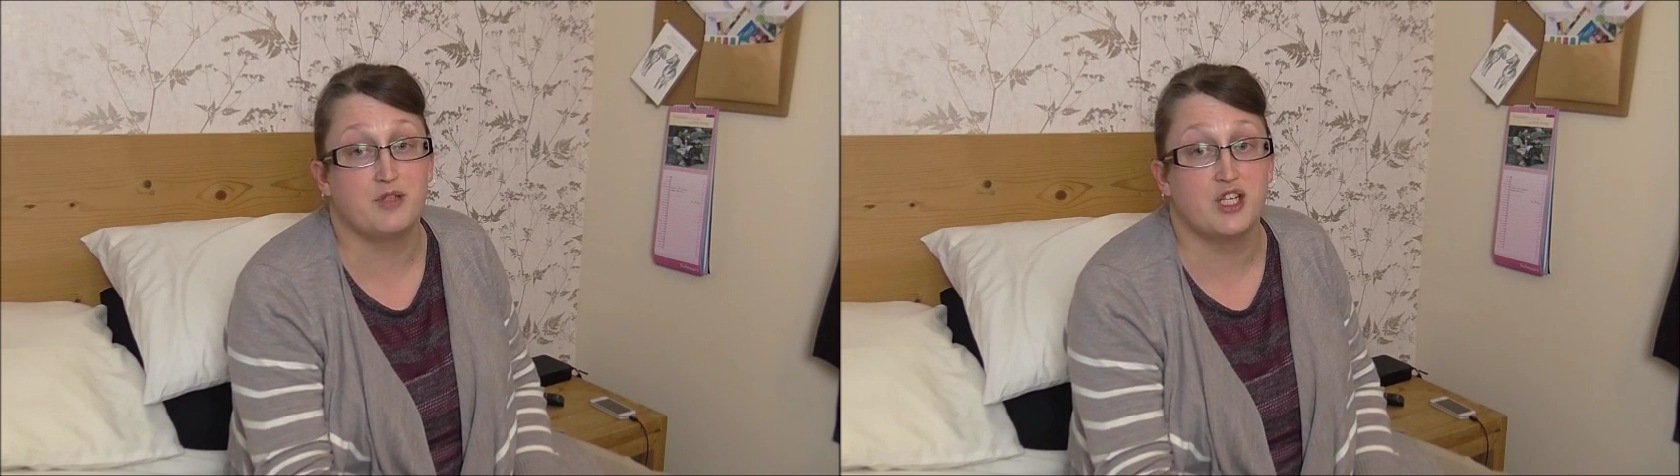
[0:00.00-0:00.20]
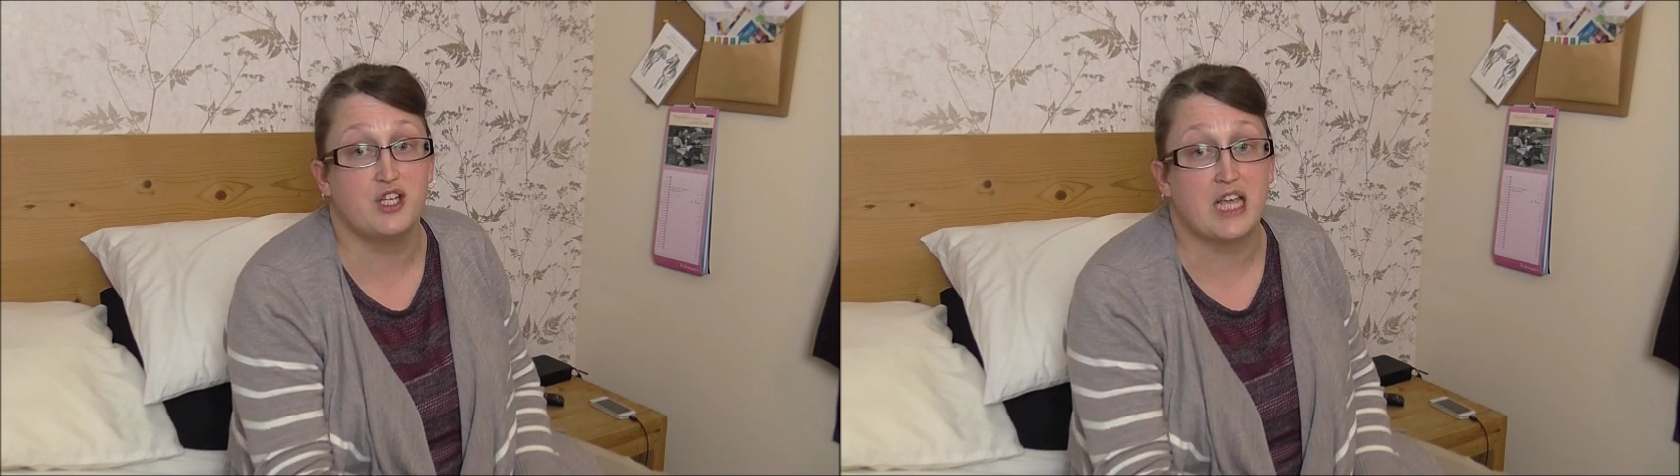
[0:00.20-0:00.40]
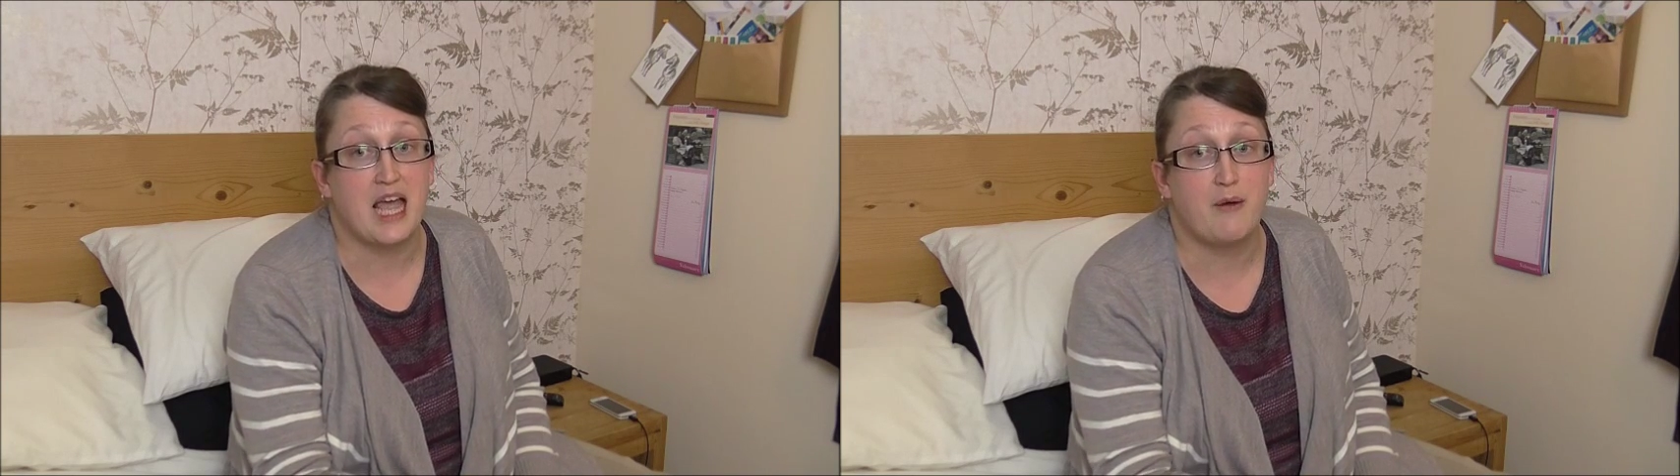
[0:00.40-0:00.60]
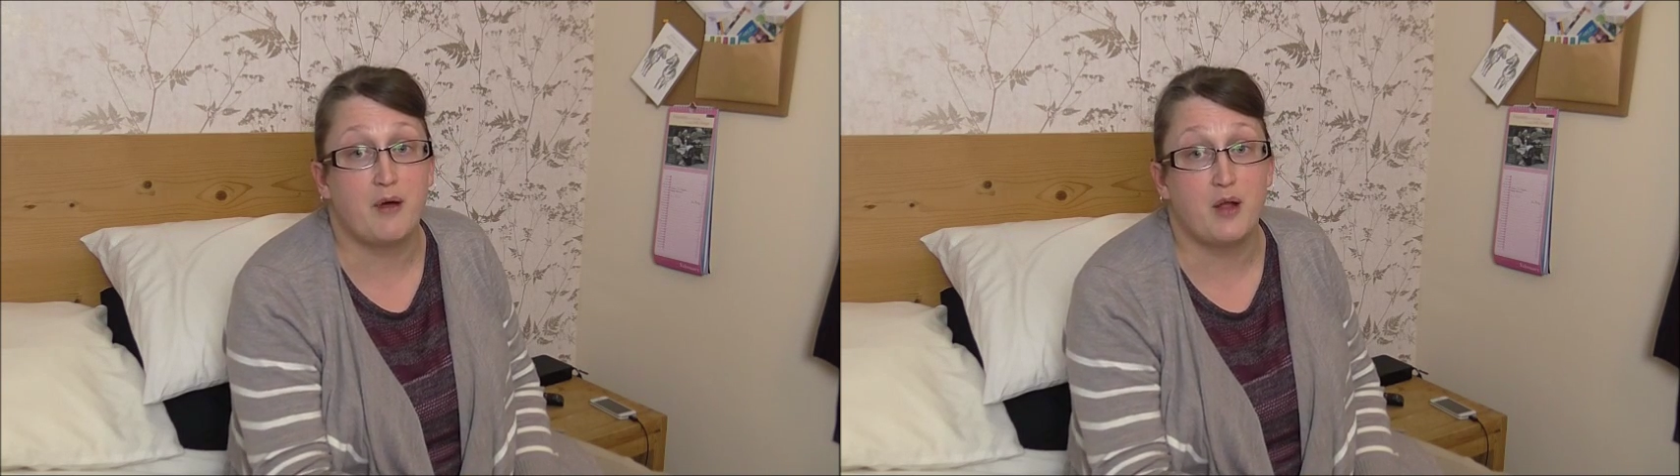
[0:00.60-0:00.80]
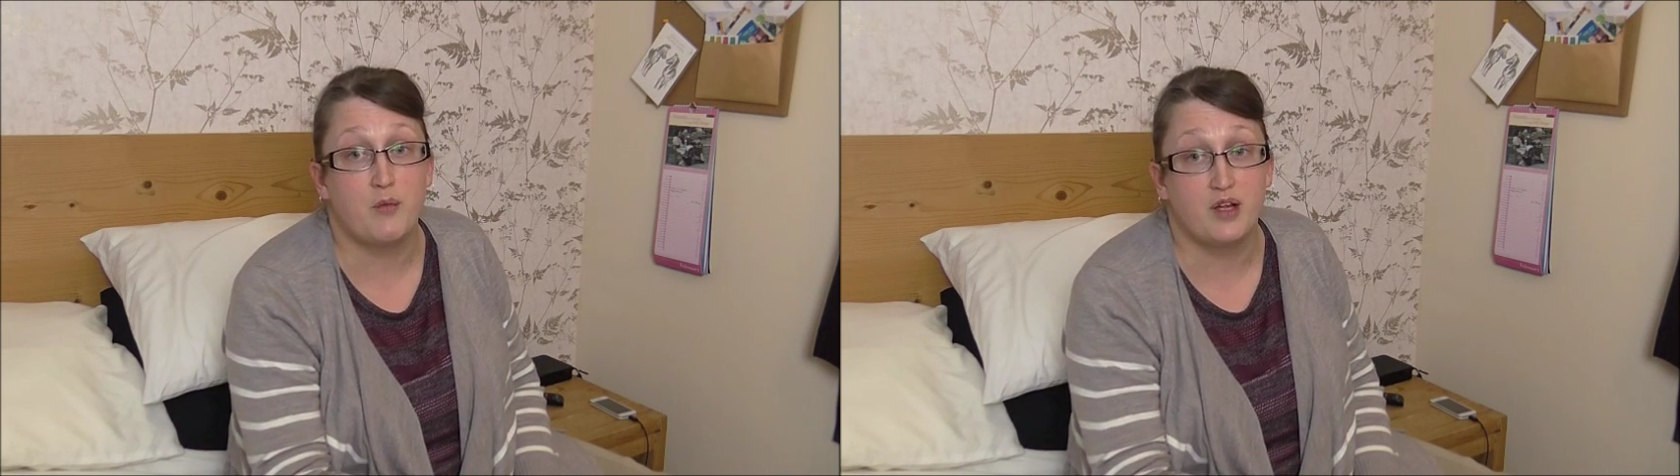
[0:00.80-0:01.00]
them to look
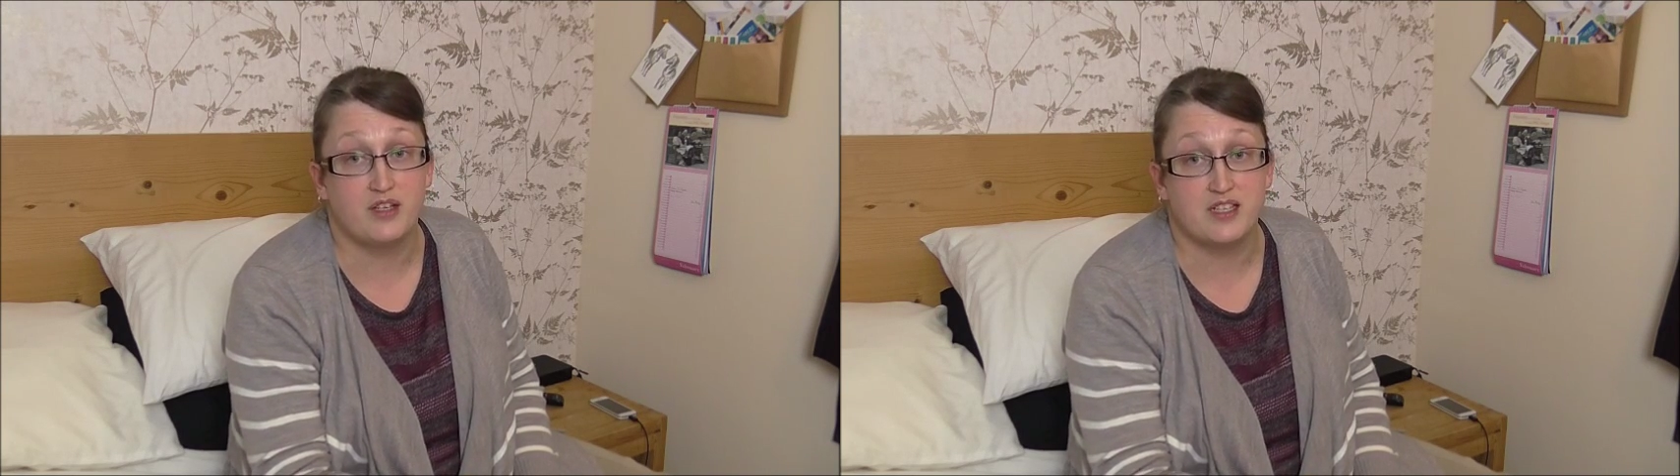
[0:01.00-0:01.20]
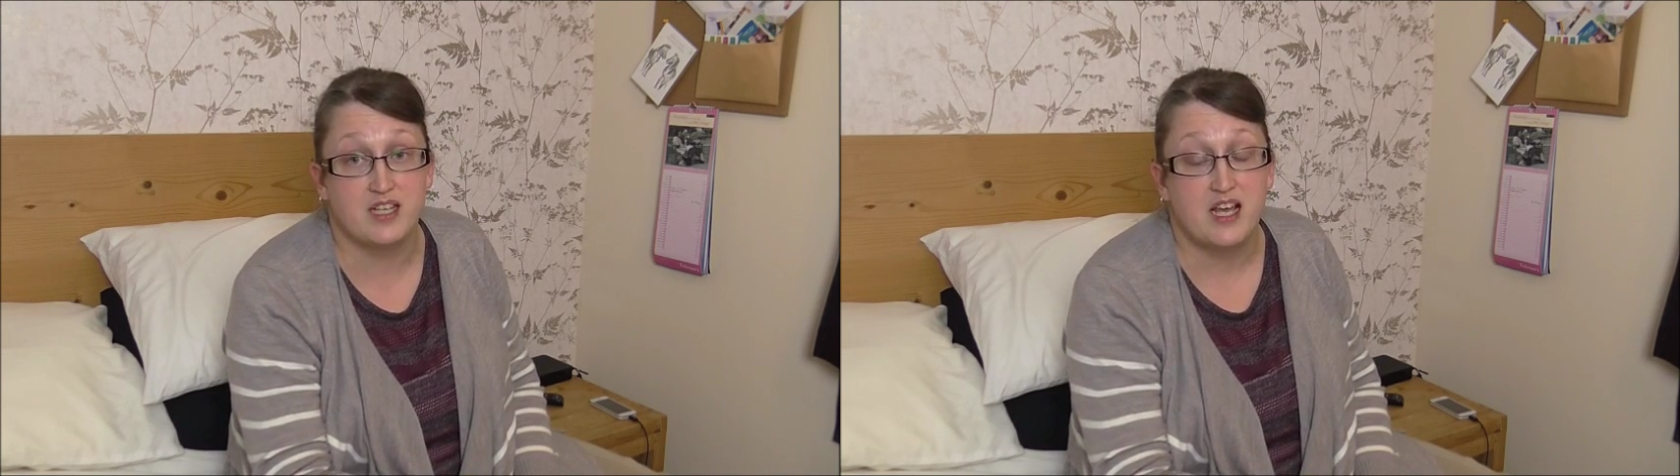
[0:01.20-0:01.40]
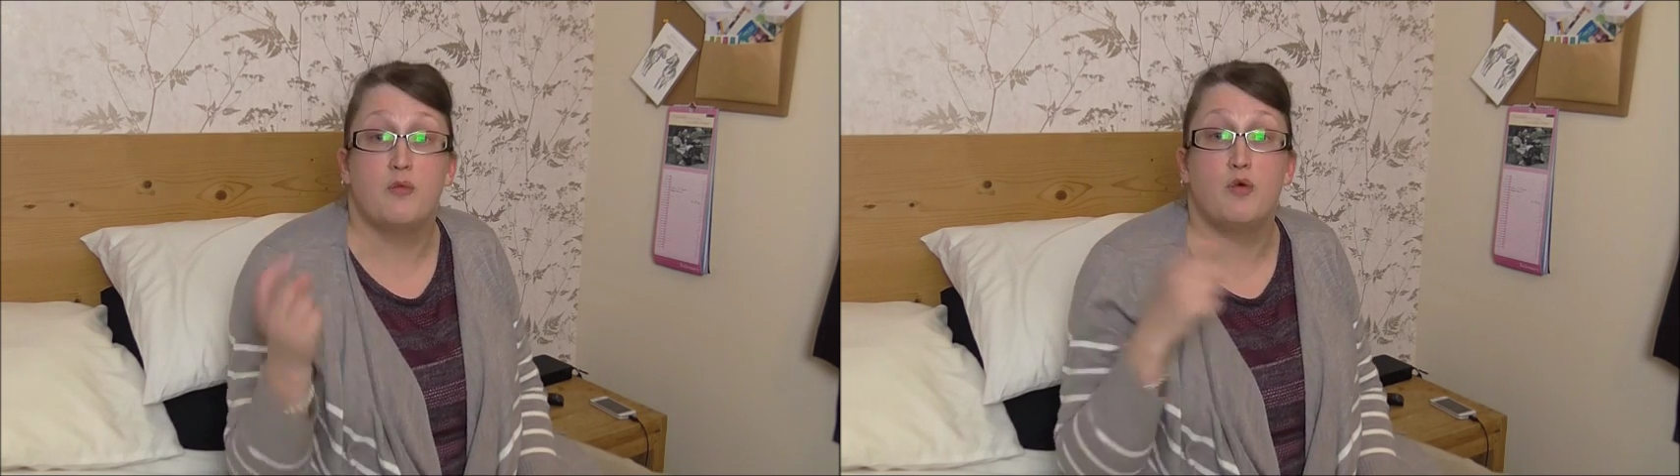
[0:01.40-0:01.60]
how I want.